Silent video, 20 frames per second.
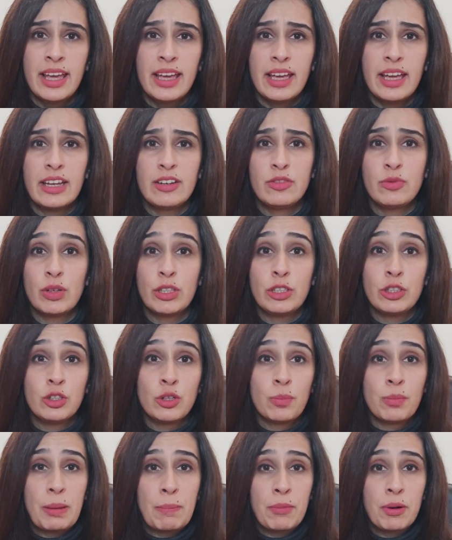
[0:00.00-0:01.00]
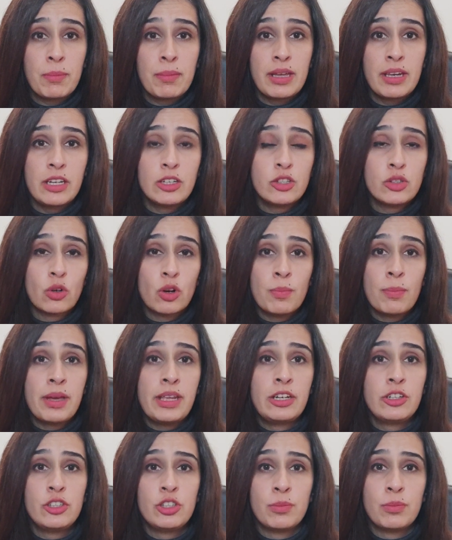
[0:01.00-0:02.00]
and whether you're member managed or
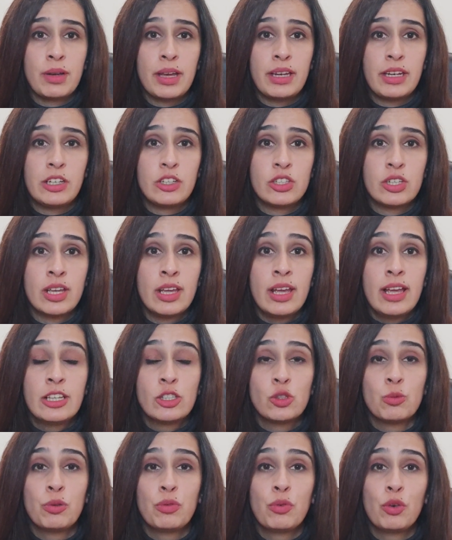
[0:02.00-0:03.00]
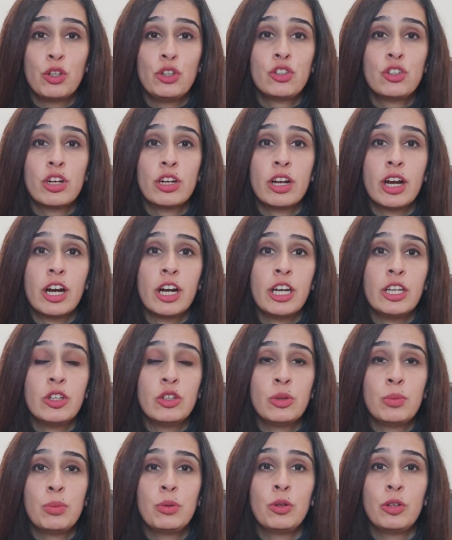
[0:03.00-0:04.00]
manager managed. So before you start hiring your
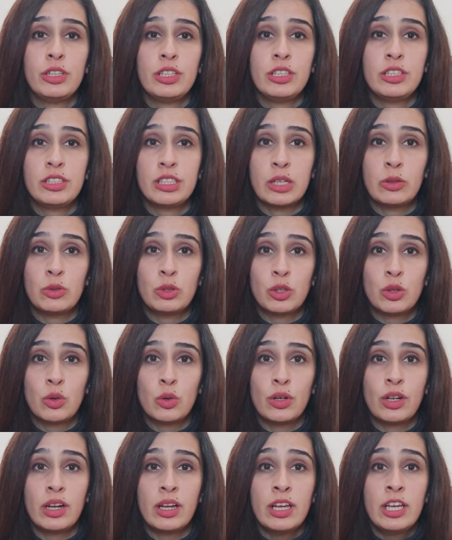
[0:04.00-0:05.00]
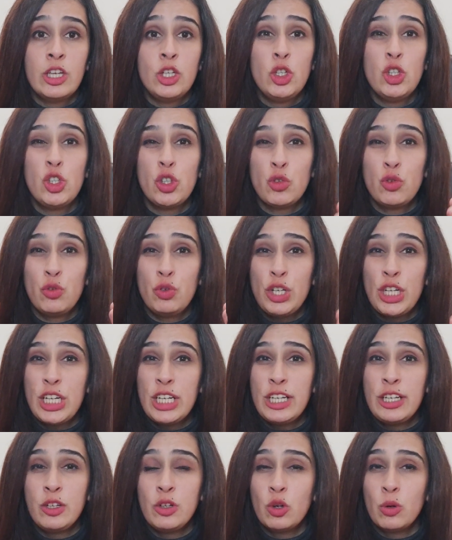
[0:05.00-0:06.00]
employees in South Dakota, you should
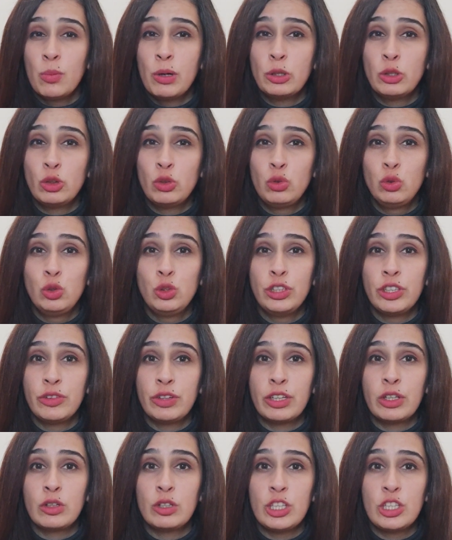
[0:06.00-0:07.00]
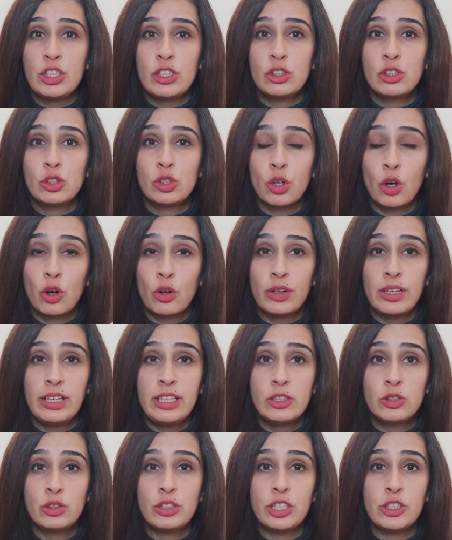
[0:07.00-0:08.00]
really know about the rules and regulations thoroughly
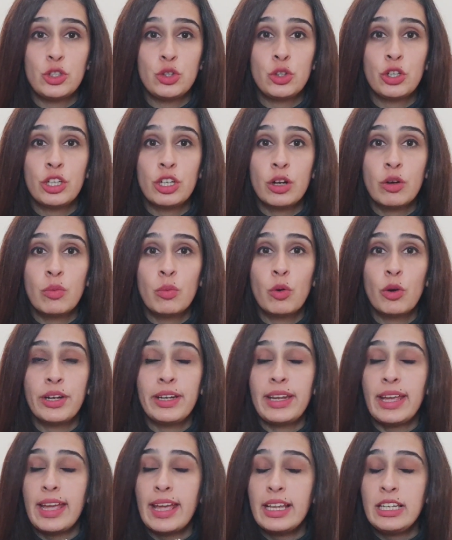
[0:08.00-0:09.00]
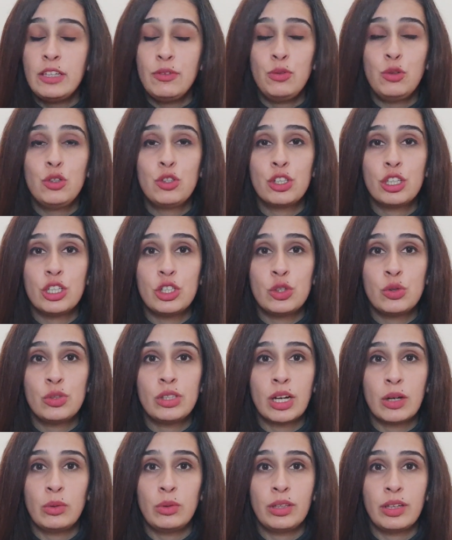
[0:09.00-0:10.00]
so that you can avoid any future issues
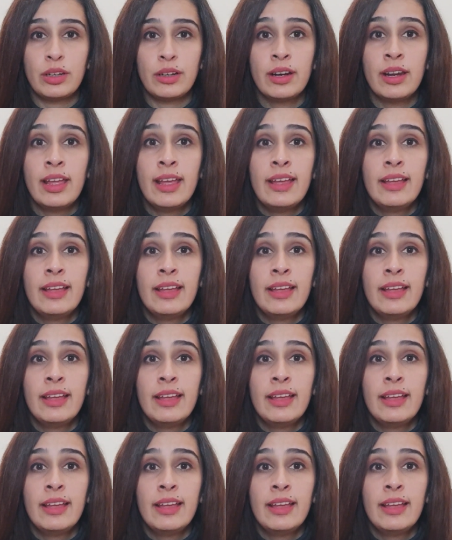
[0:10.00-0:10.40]
out there.